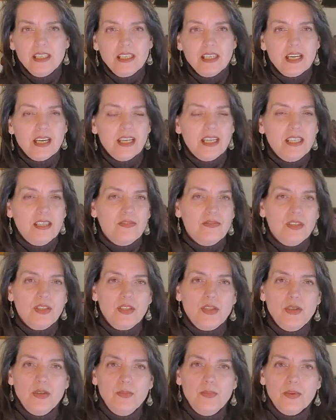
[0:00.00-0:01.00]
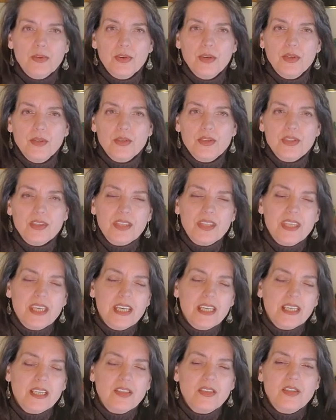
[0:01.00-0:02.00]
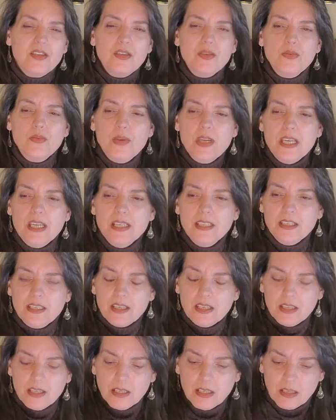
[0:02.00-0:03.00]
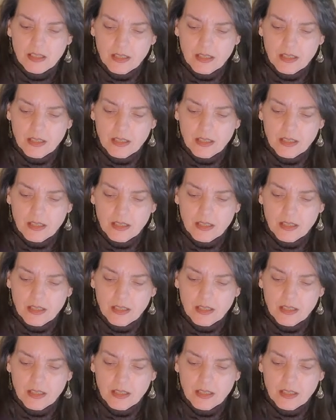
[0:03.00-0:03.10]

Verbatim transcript: kind of a tuberose, thick, sweet.